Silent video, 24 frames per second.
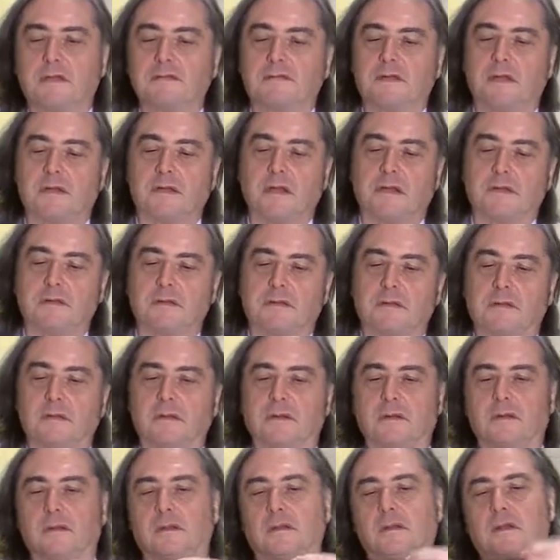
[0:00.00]
another
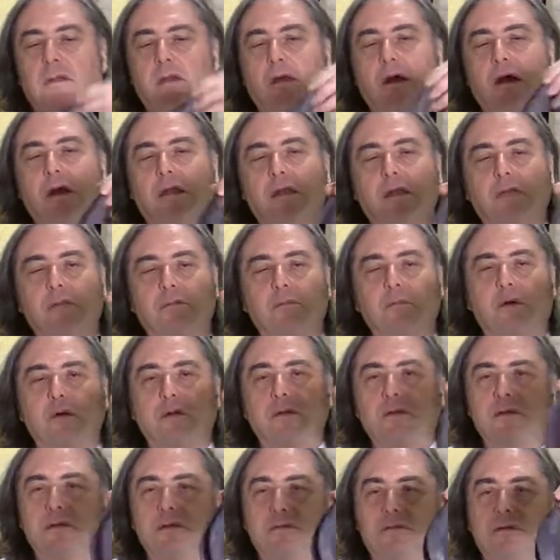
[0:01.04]
another
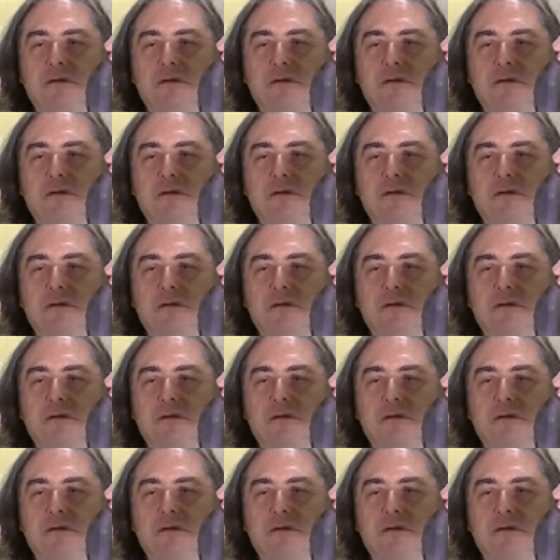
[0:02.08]
model of